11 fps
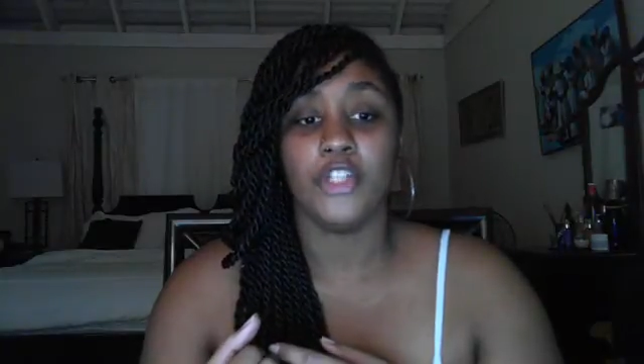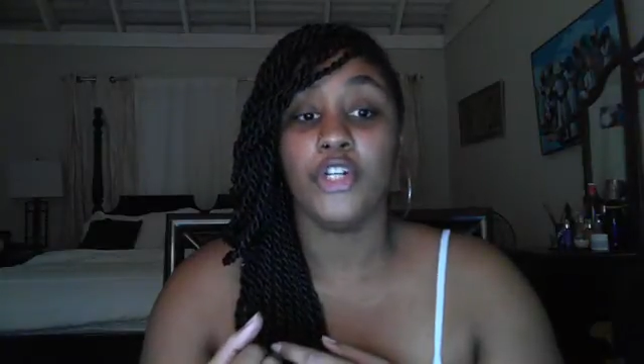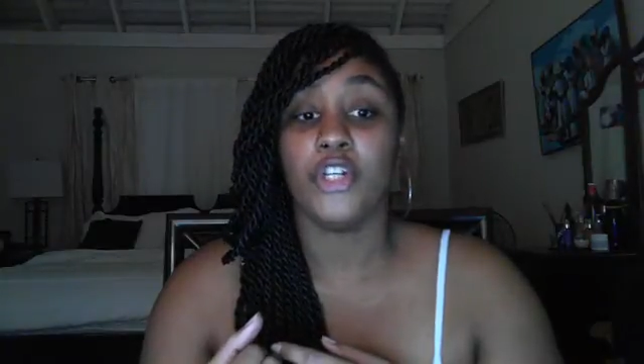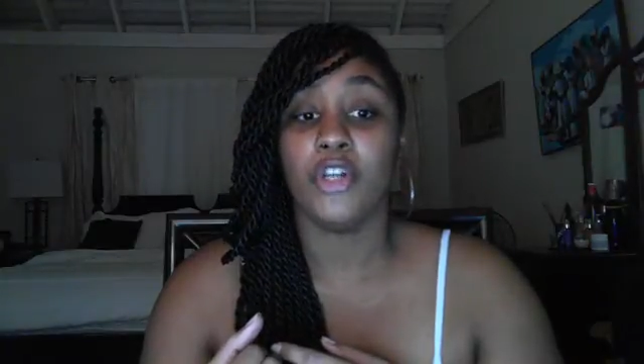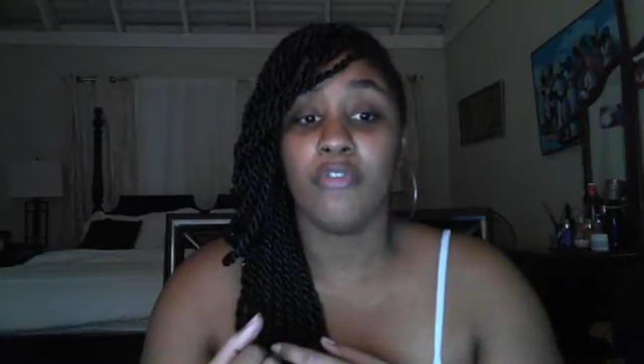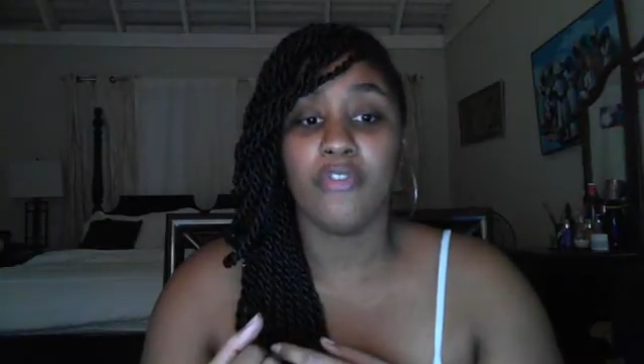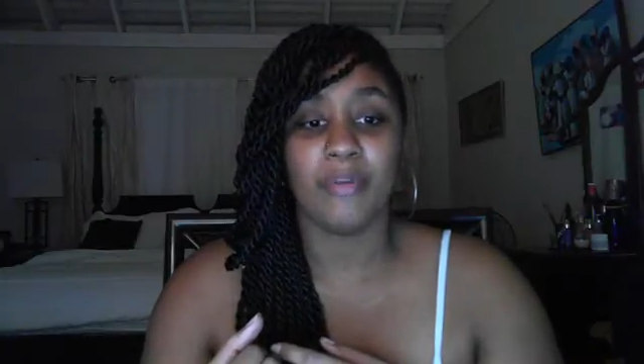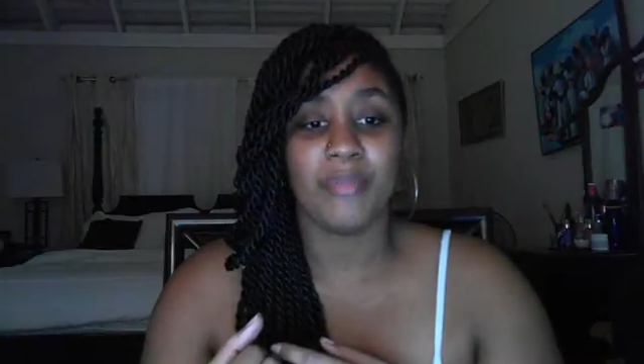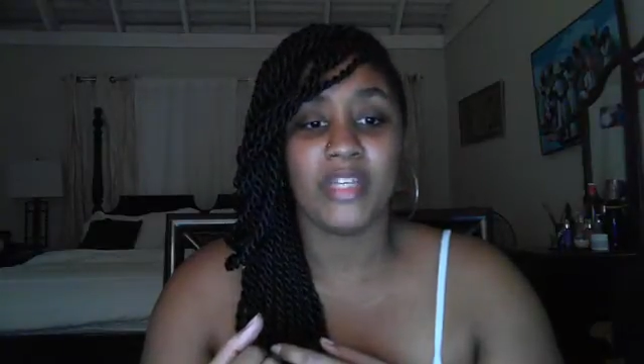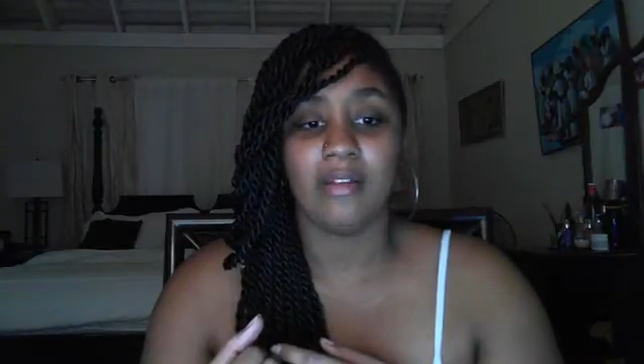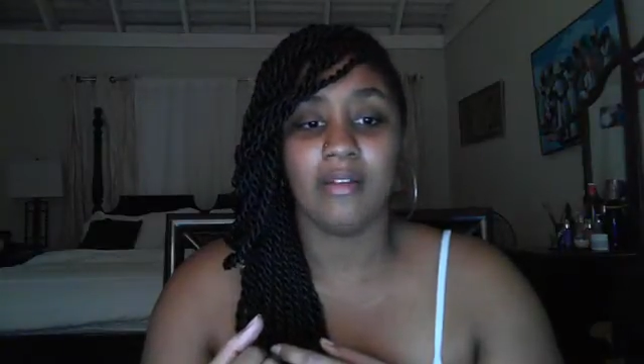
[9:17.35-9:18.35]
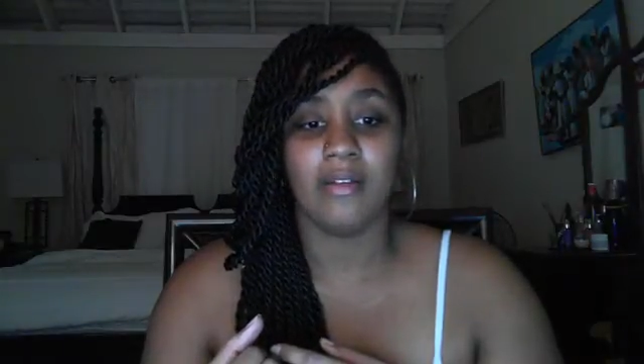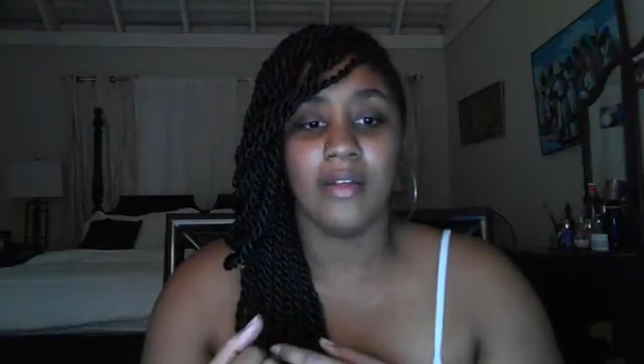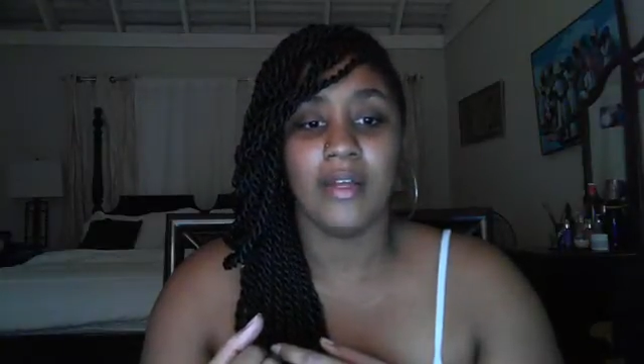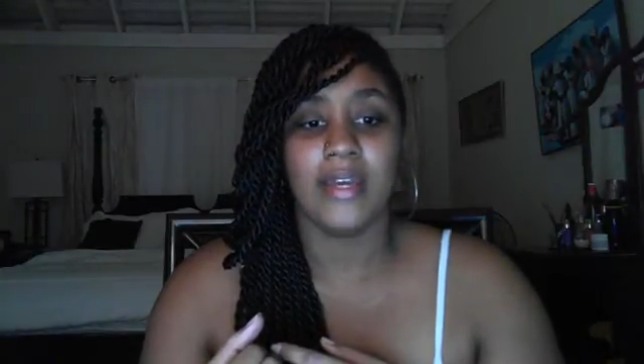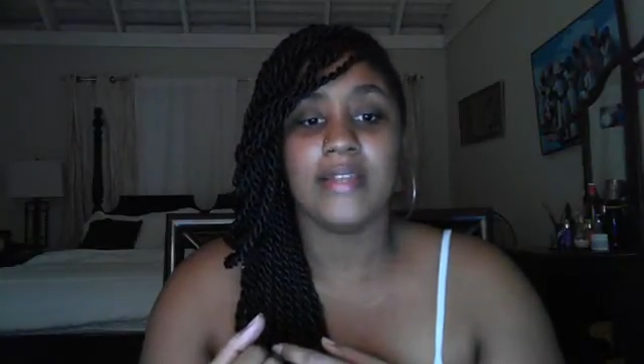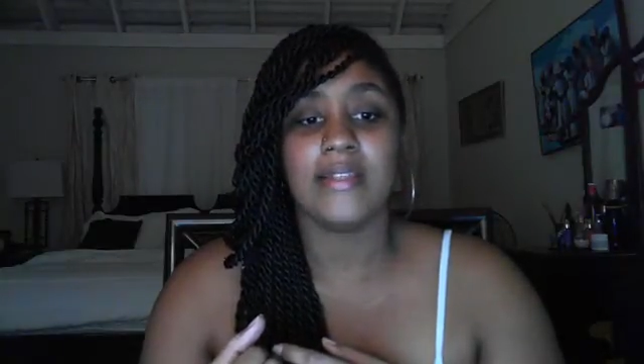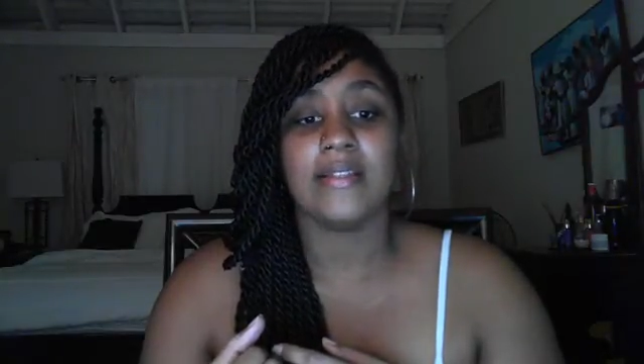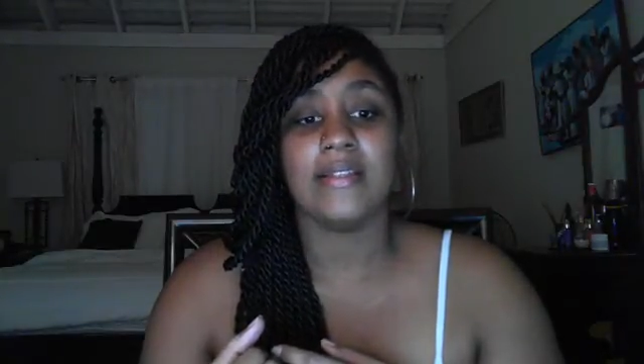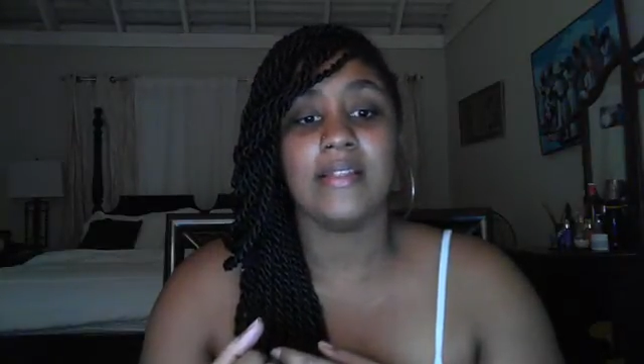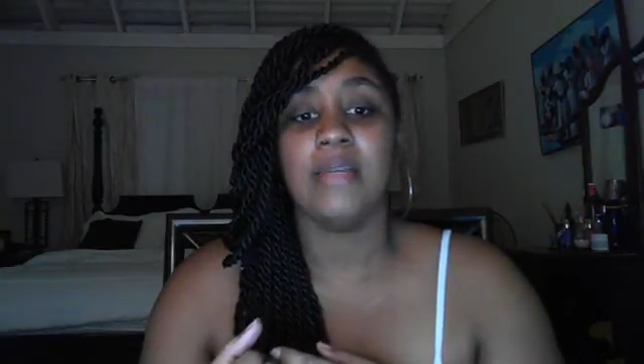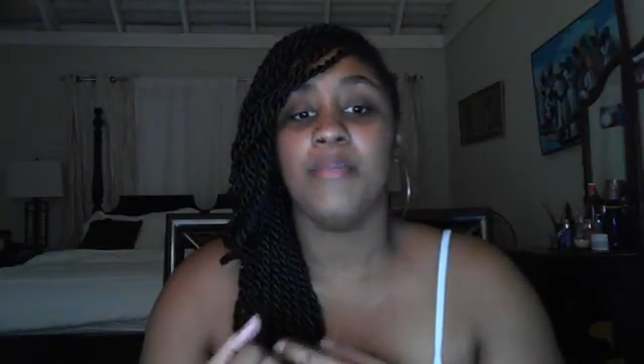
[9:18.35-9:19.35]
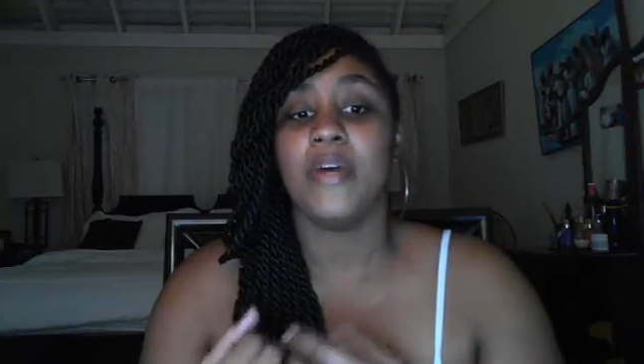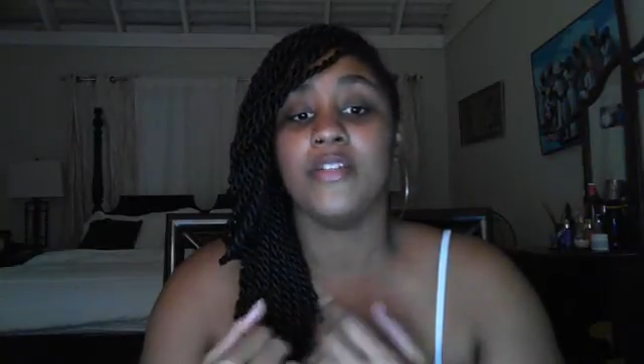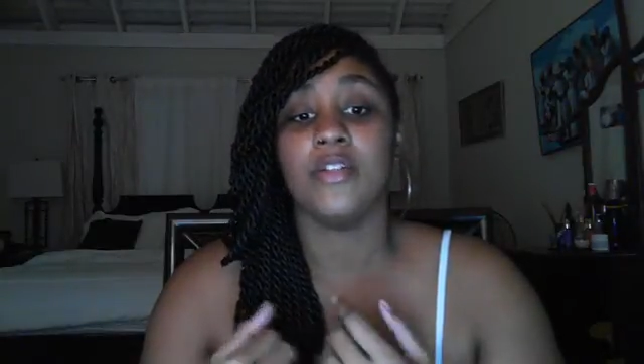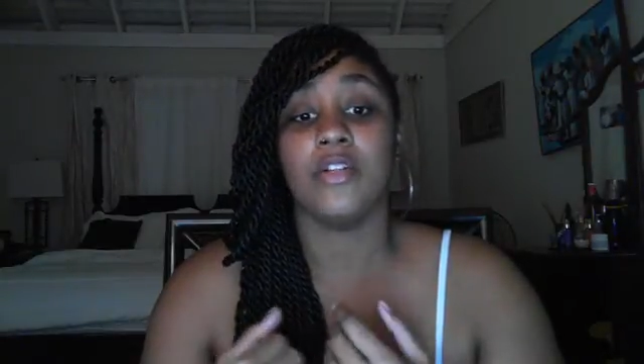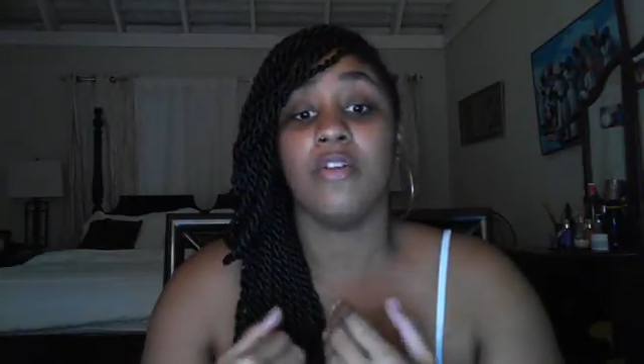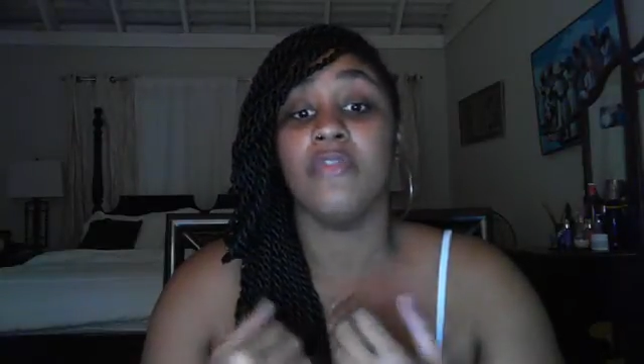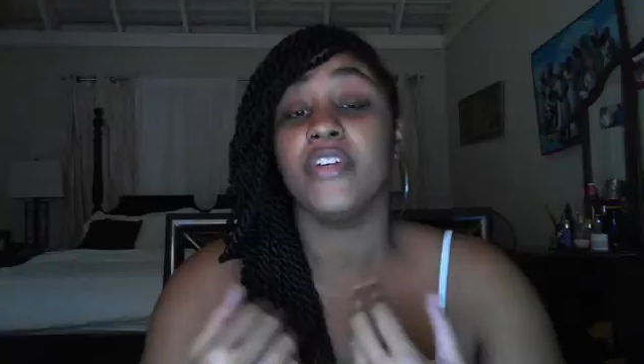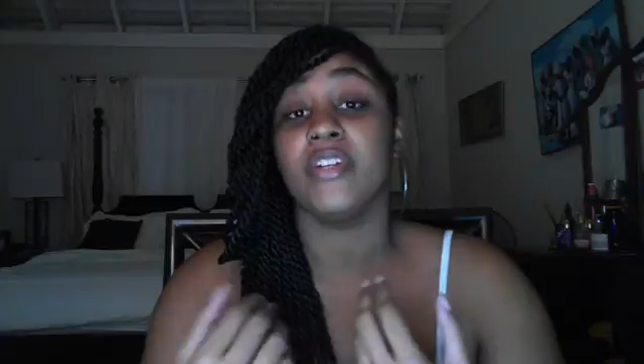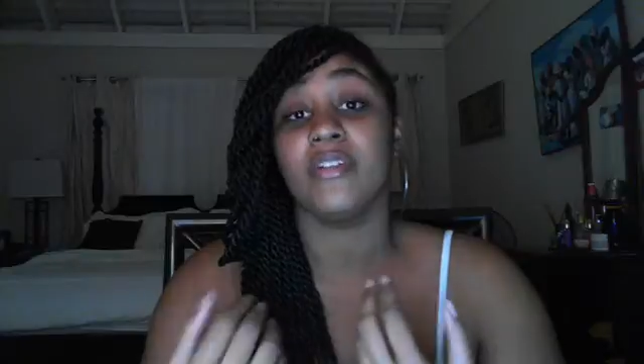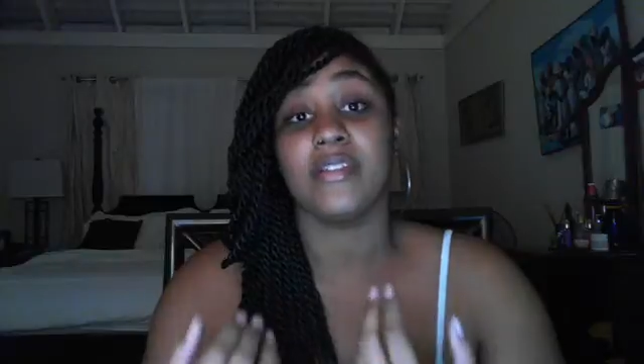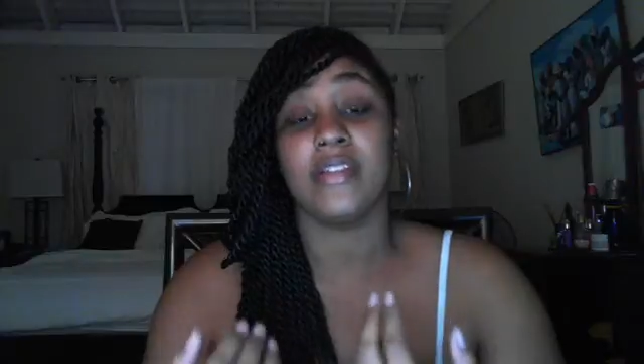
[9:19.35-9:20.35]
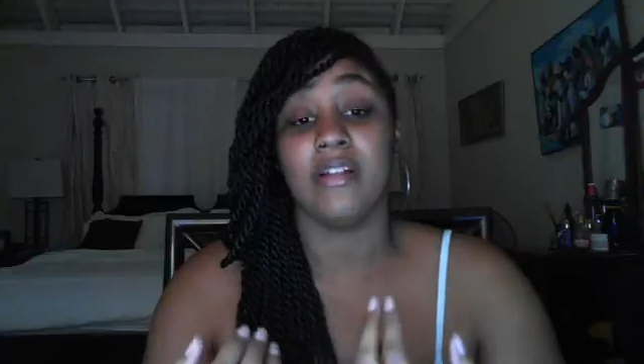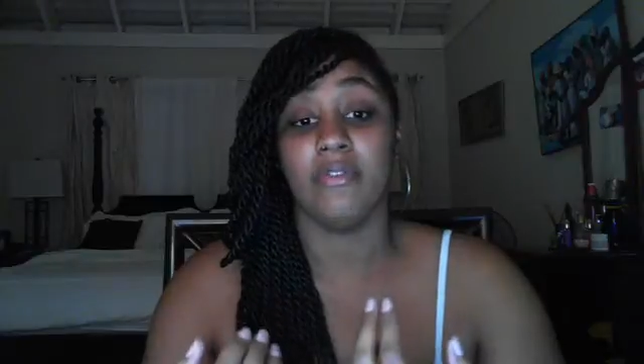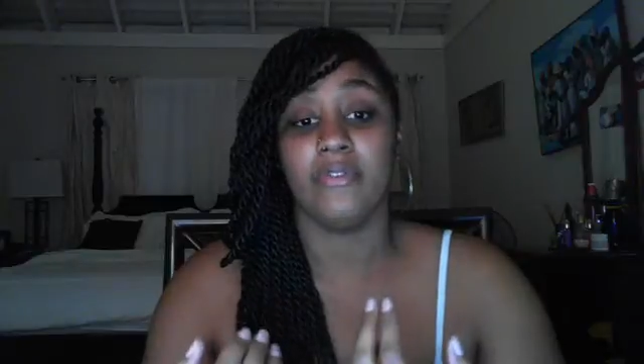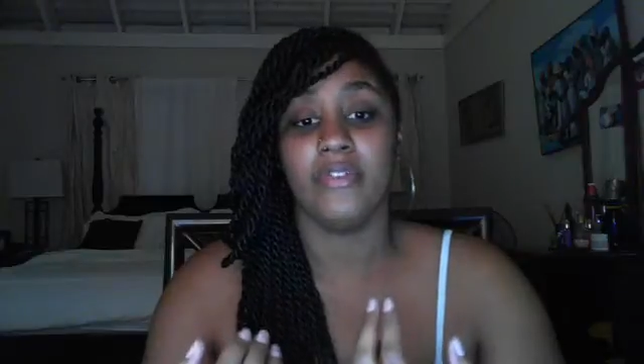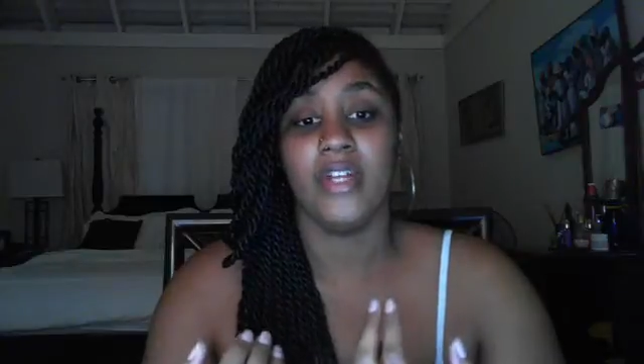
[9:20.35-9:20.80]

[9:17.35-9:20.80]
Your love for me is as deep as your love for yourself,